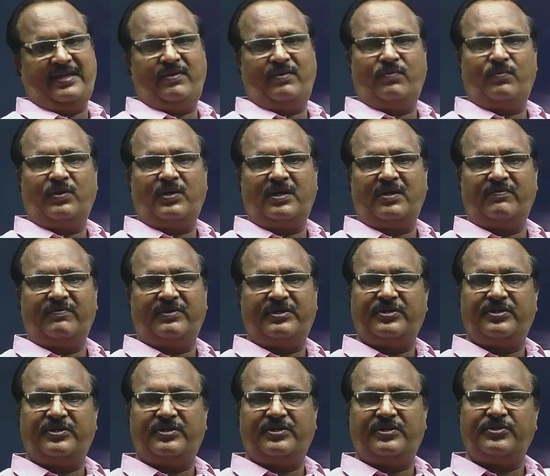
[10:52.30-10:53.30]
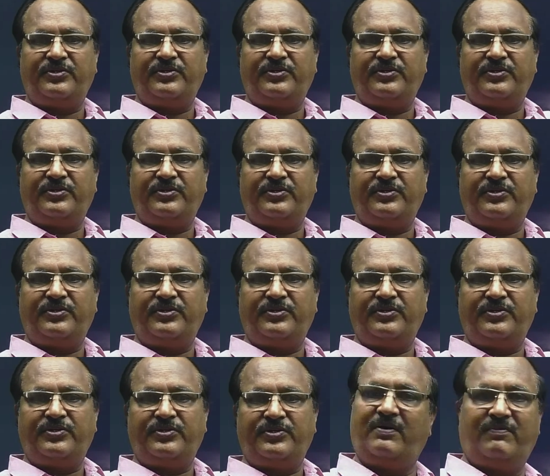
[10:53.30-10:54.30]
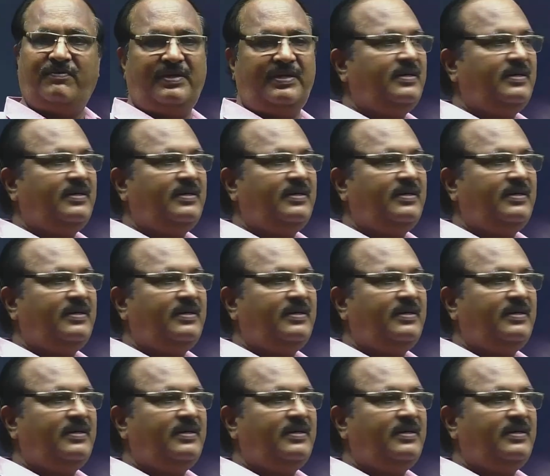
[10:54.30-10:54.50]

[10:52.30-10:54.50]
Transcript: whatever, don't worry, whatever.